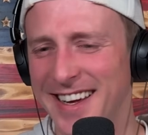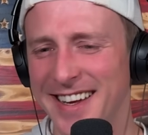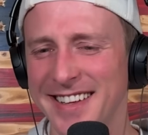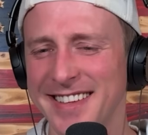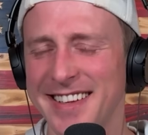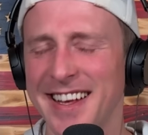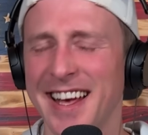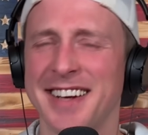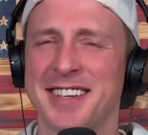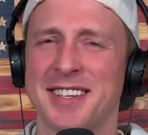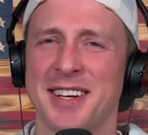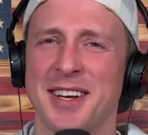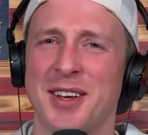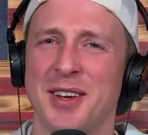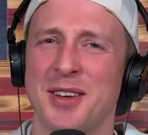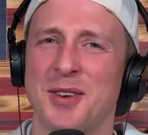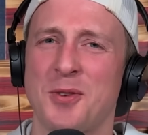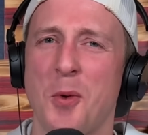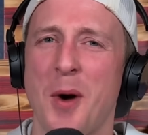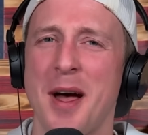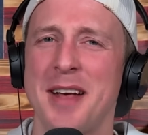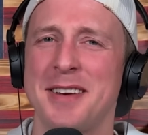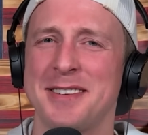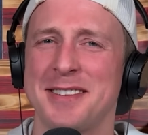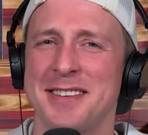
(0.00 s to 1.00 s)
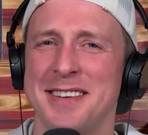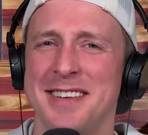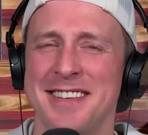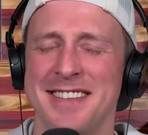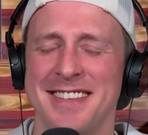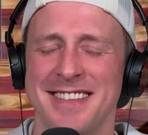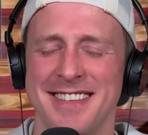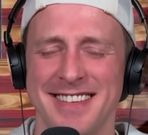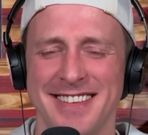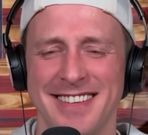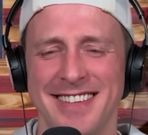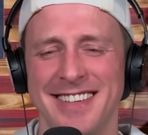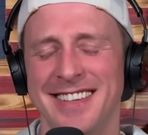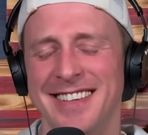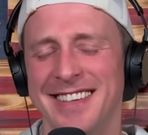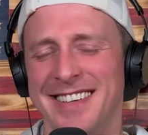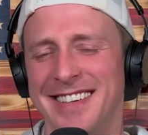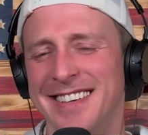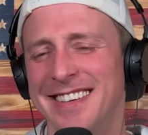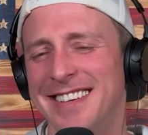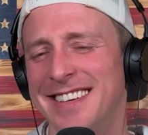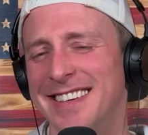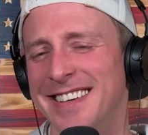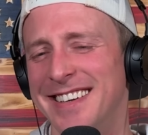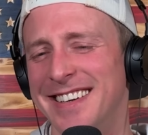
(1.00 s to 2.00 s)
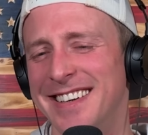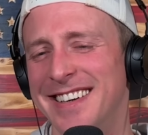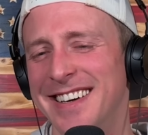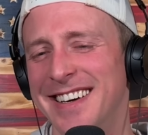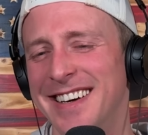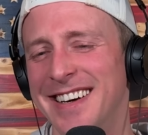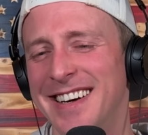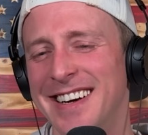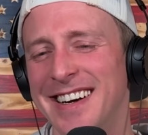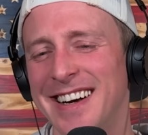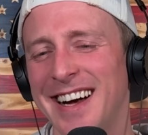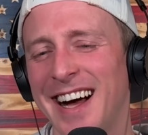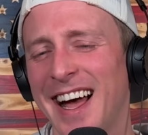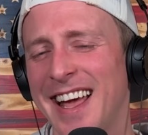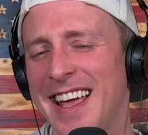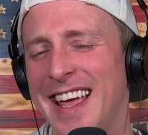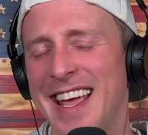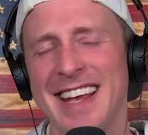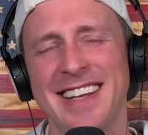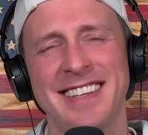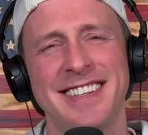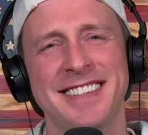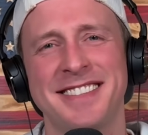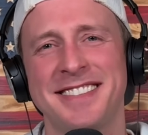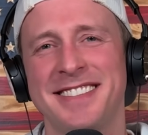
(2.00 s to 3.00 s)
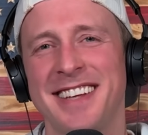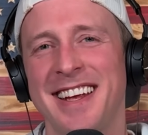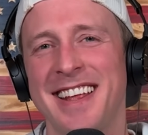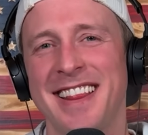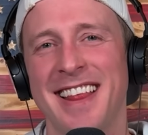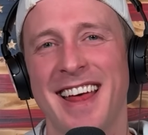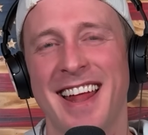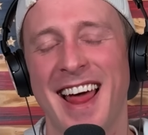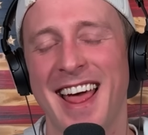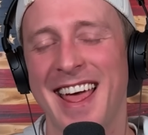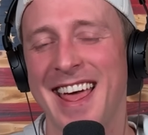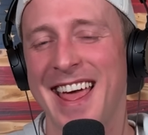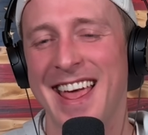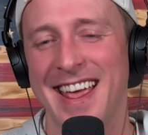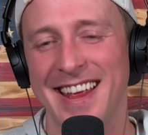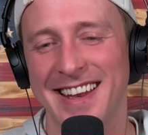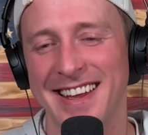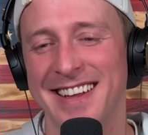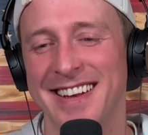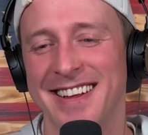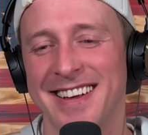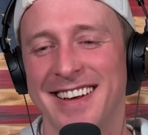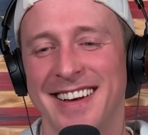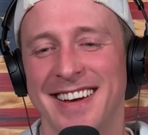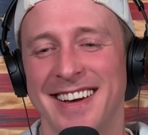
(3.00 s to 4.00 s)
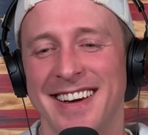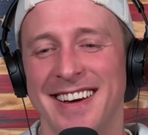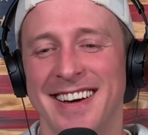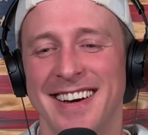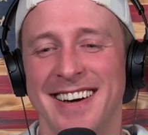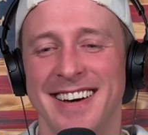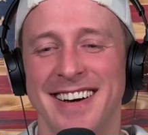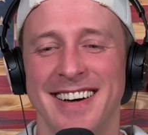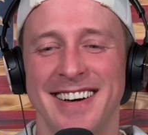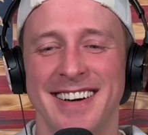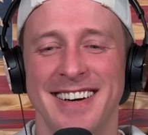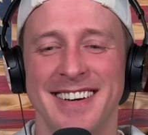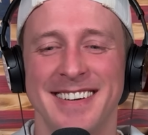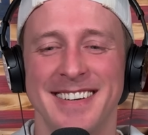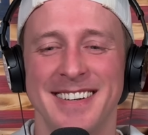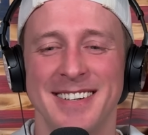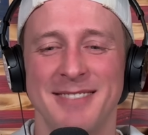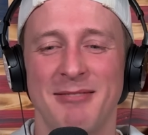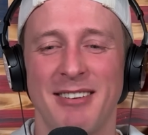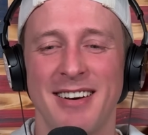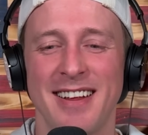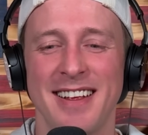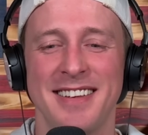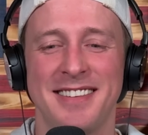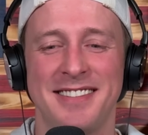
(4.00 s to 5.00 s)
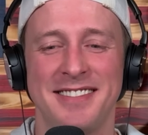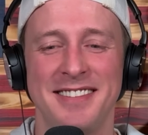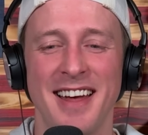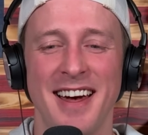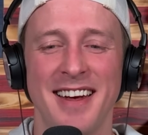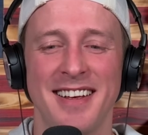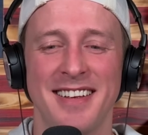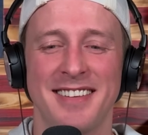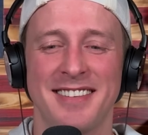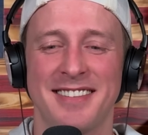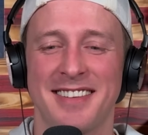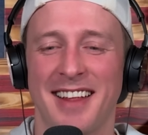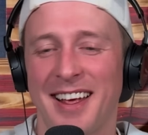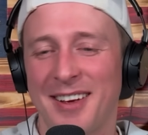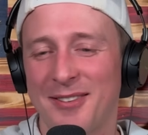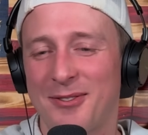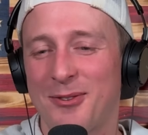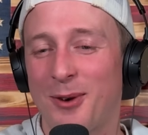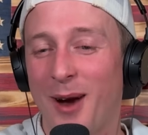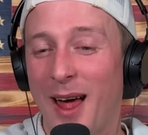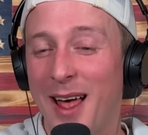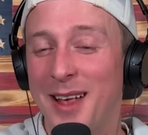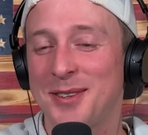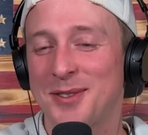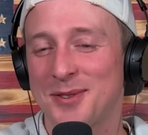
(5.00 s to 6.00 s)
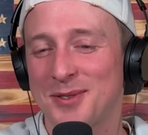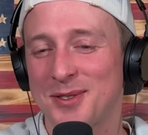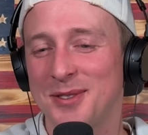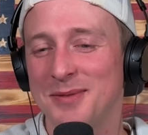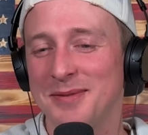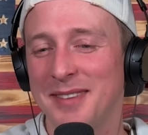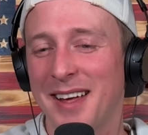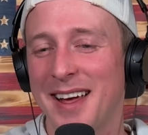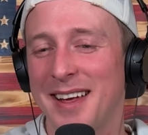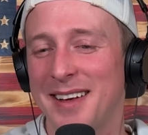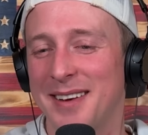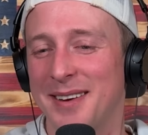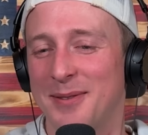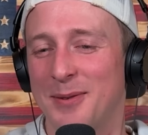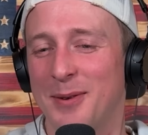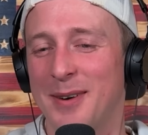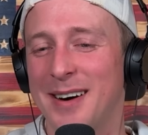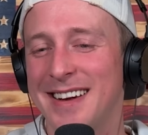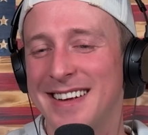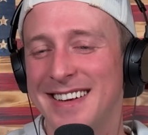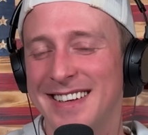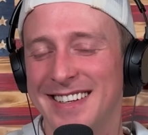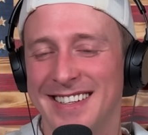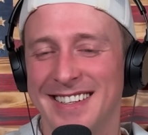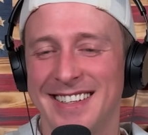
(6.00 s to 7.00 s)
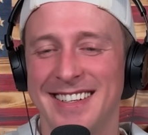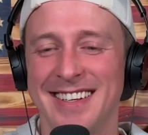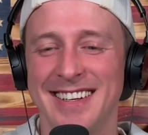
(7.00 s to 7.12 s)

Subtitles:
It's actually a good question. I hate to say that. I hate it. What is it? It's like a restroom? Yeah. What?